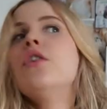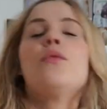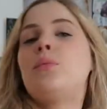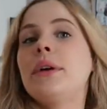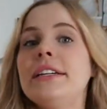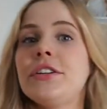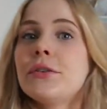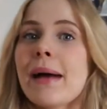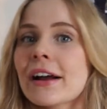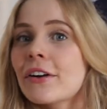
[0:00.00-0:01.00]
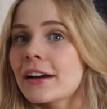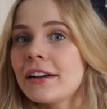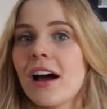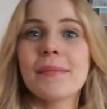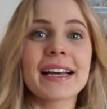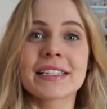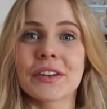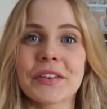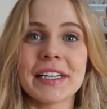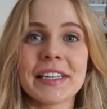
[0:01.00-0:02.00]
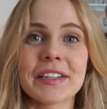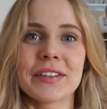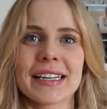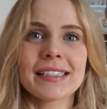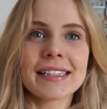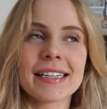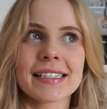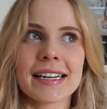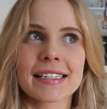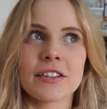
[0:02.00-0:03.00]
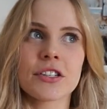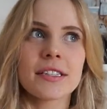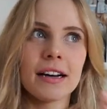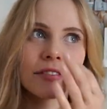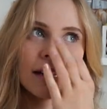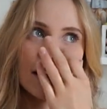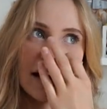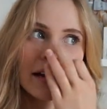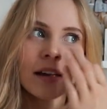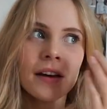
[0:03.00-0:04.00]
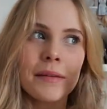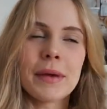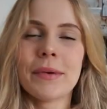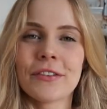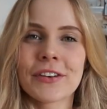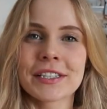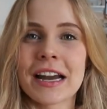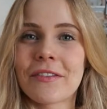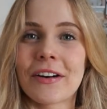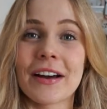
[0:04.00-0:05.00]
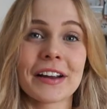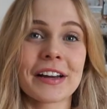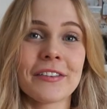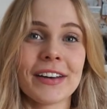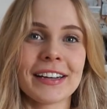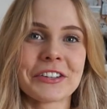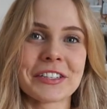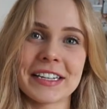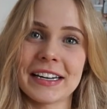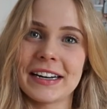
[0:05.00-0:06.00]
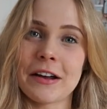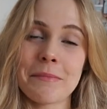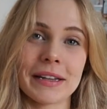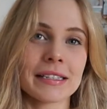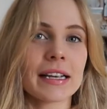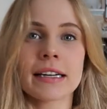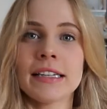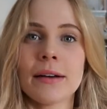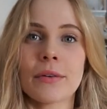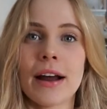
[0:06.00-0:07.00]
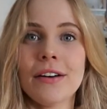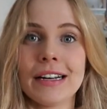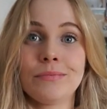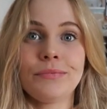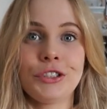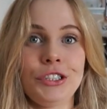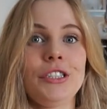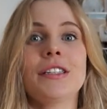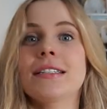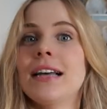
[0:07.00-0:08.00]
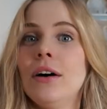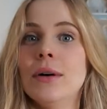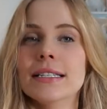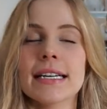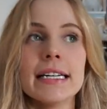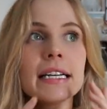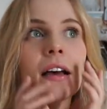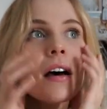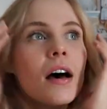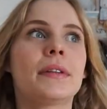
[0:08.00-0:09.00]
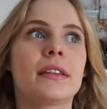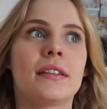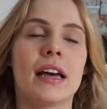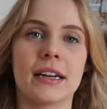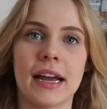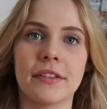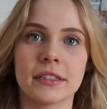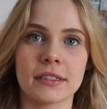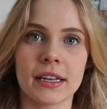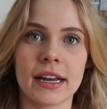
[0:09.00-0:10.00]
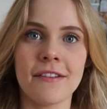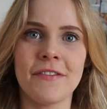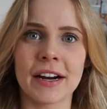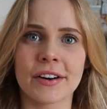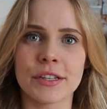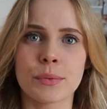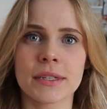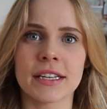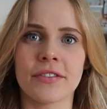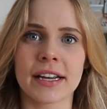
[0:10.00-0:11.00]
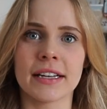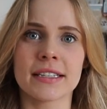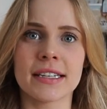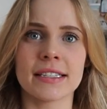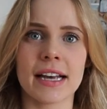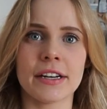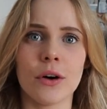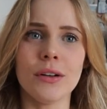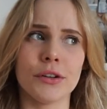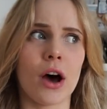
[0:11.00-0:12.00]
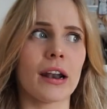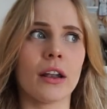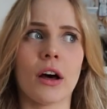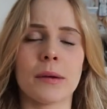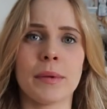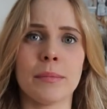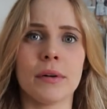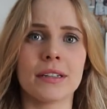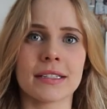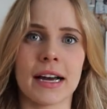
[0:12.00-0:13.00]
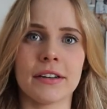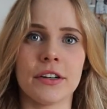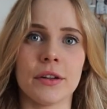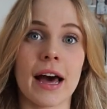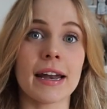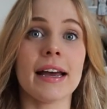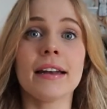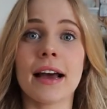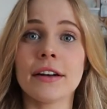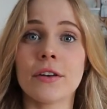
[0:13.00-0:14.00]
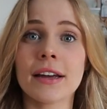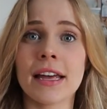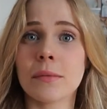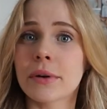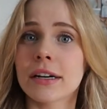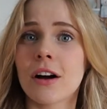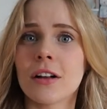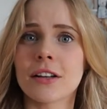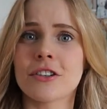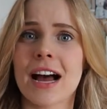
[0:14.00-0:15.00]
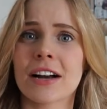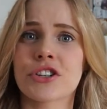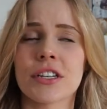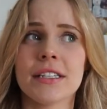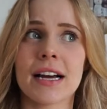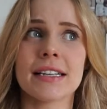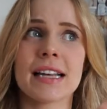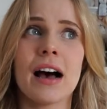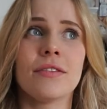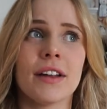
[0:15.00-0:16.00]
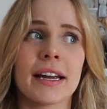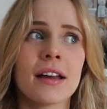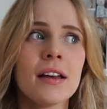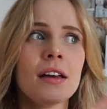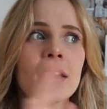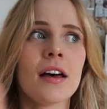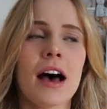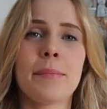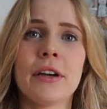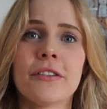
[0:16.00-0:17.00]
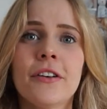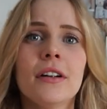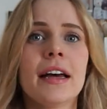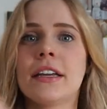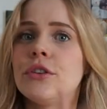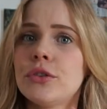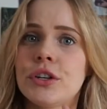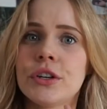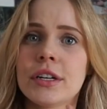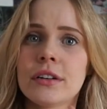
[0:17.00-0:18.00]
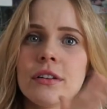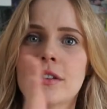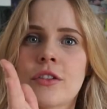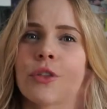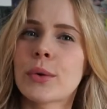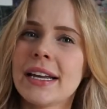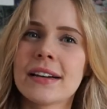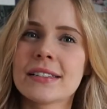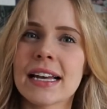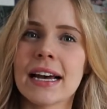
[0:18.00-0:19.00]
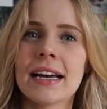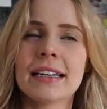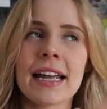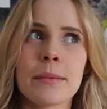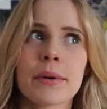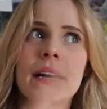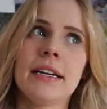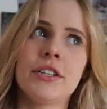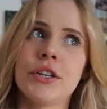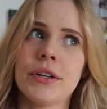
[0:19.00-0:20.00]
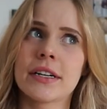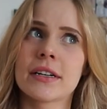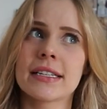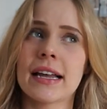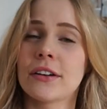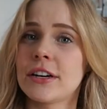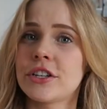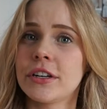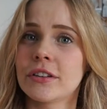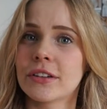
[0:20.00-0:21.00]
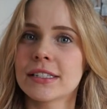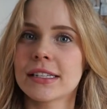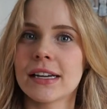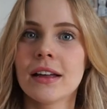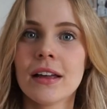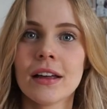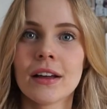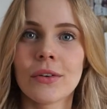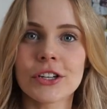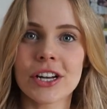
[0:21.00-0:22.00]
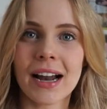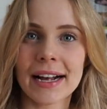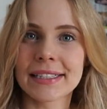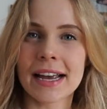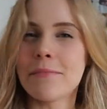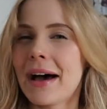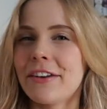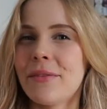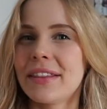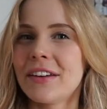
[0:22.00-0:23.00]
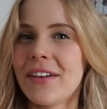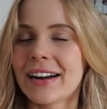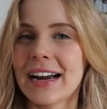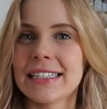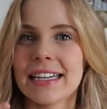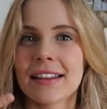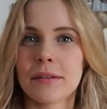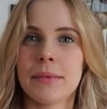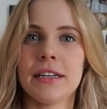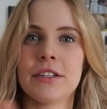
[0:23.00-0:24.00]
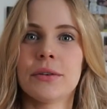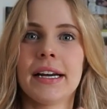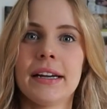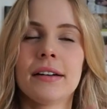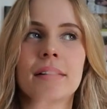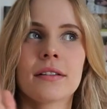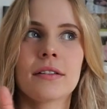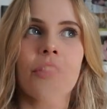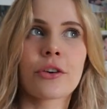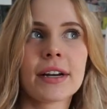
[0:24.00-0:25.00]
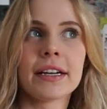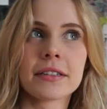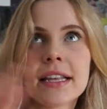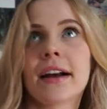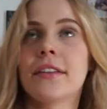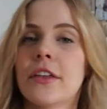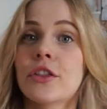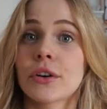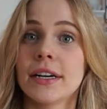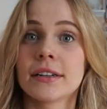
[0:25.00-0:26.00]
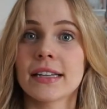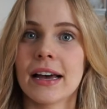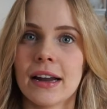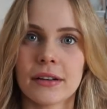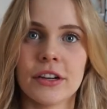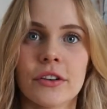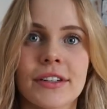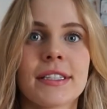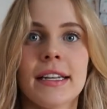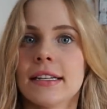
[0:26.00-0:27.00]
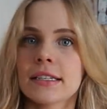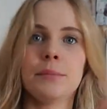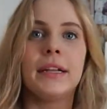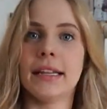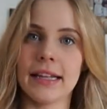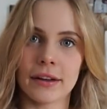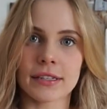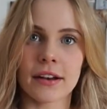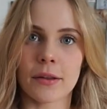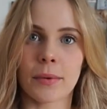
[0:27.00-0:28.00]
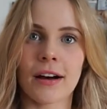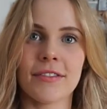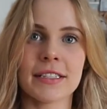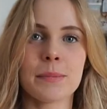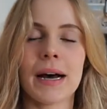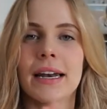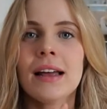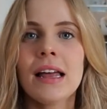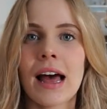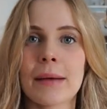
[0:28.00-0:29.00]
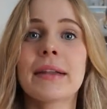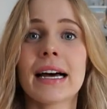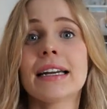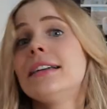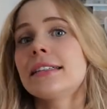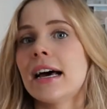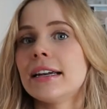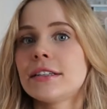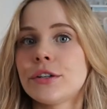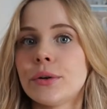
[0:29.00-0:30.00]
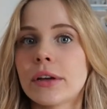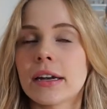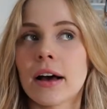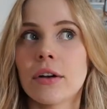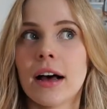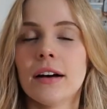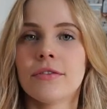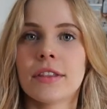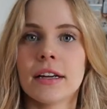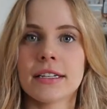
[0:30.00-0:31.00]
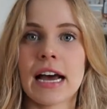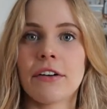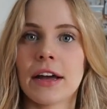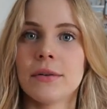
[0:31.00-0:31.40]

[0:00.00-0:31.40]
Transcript: redo macroeconomics and redo like statistics and just stuff that like maybe the first time around I could have been interested in it, but the second time around I sure as hell wasn't. But then again, this is like a very specific instance. I know not a lot of people decide to do that, and I know that Cambrian College actually does have like a beautiful, like you do 3 years at Cambrian and 2 years at Laurentian University, which in hindsight might have been the better idea than me doing 3 years there and then 3 years at university that's completely outside of the province. But I'm glad I decided to get out of the town I